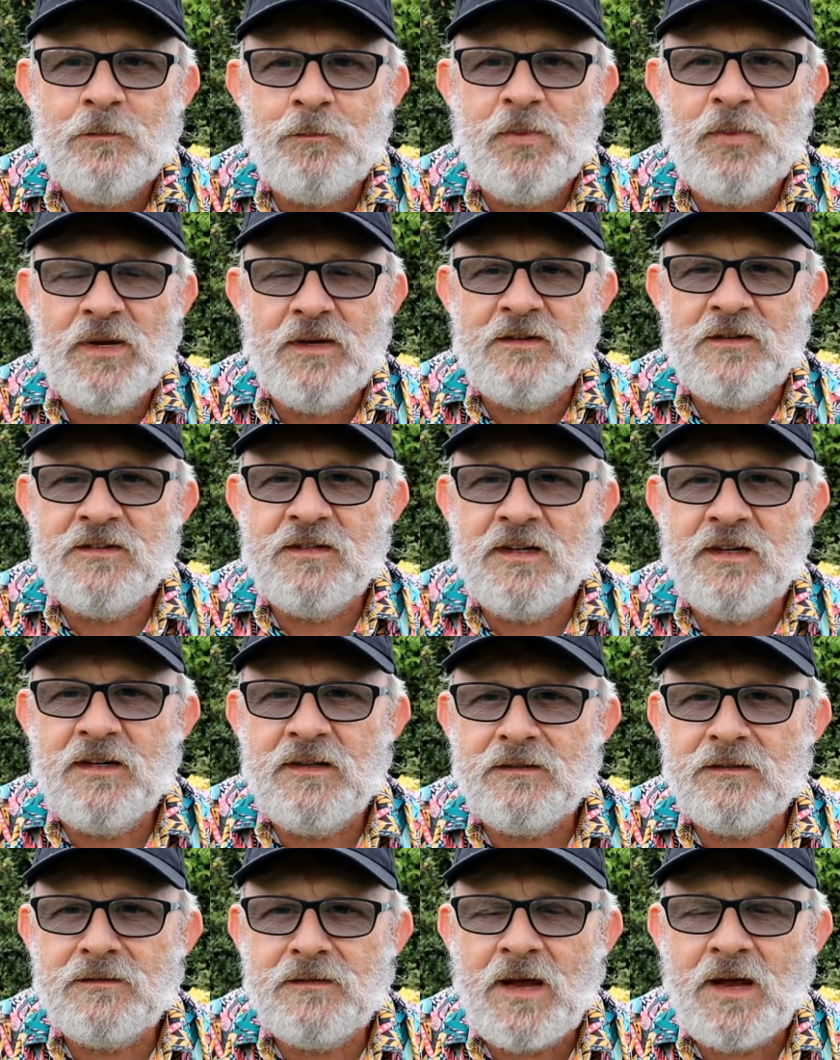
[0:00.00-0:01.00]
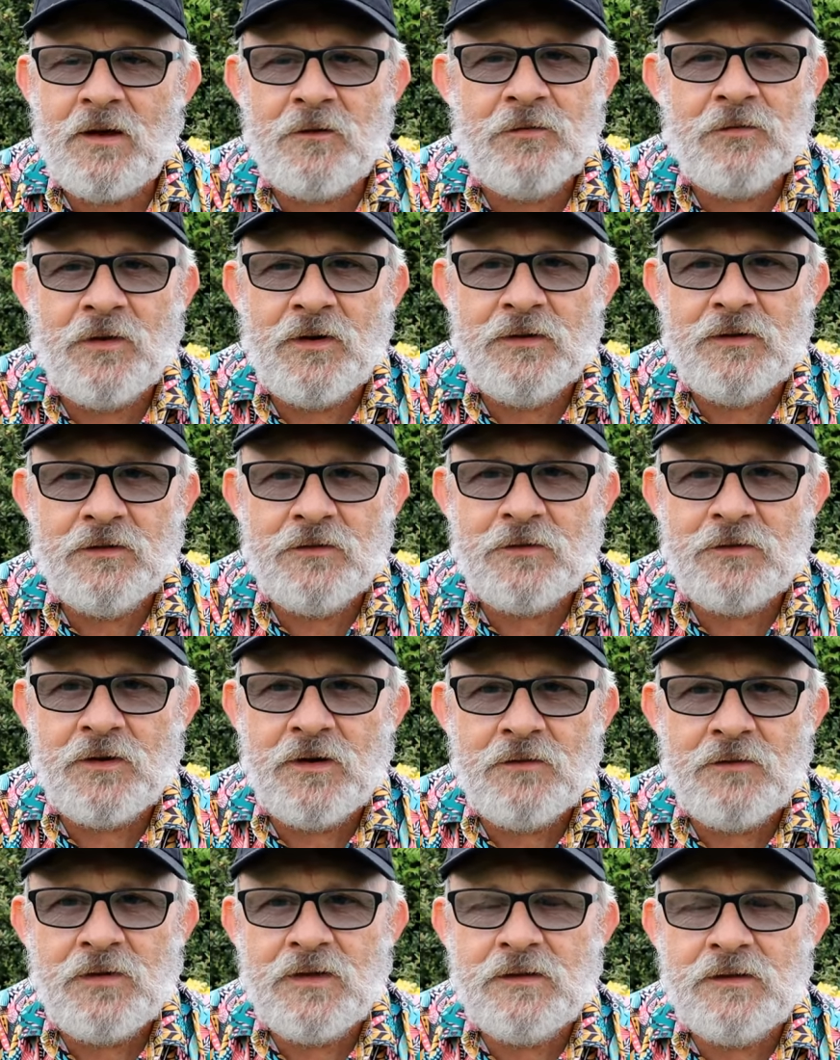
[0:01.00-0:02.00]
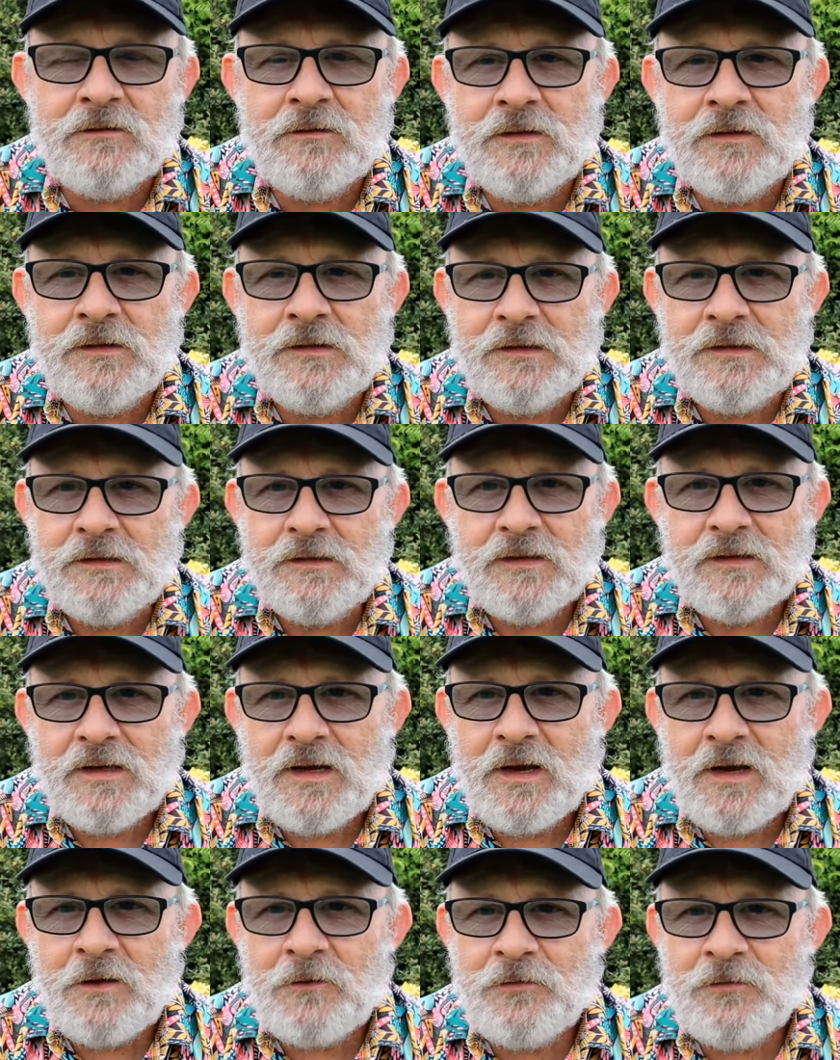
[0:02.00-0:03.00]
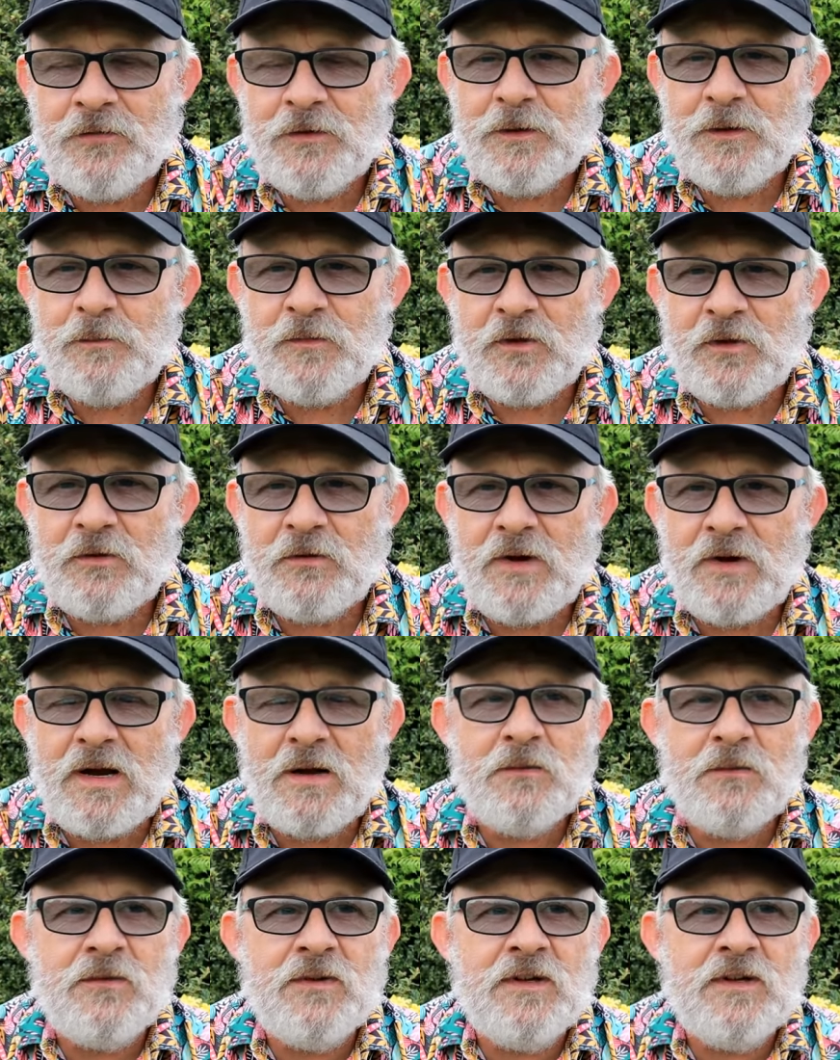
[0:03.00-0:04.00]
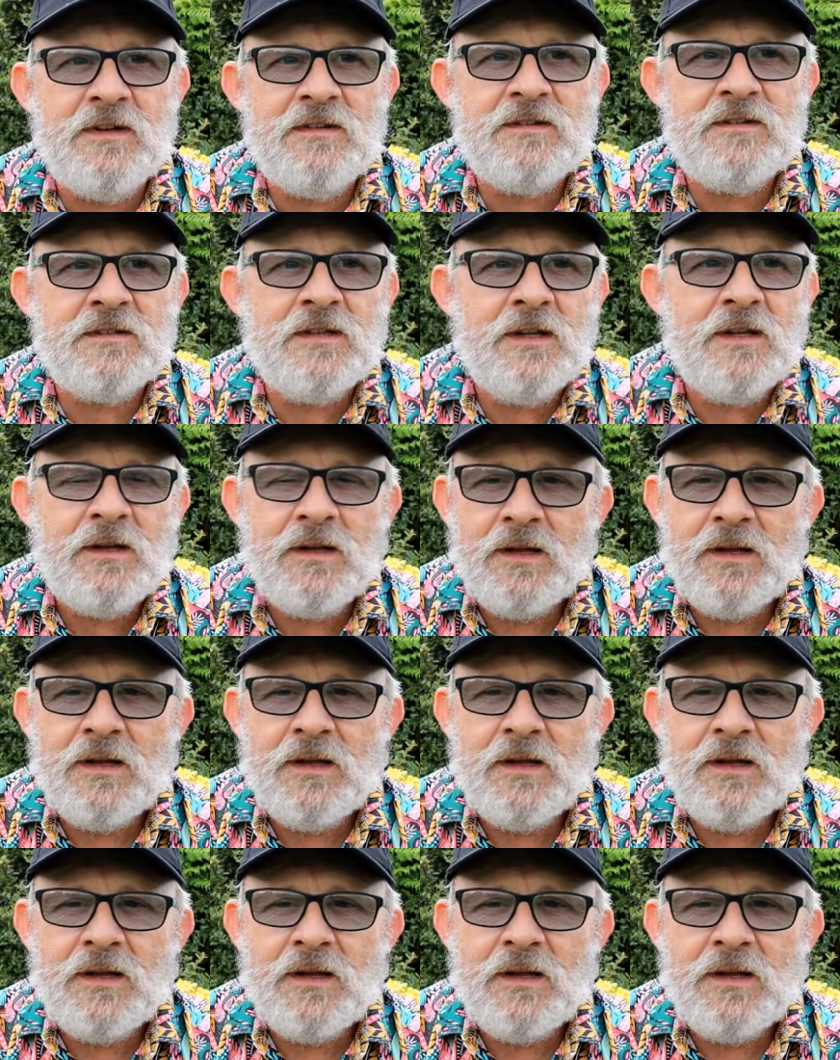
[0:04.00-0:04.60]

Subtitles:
ability, and how far you drive it, and how firm the ground is,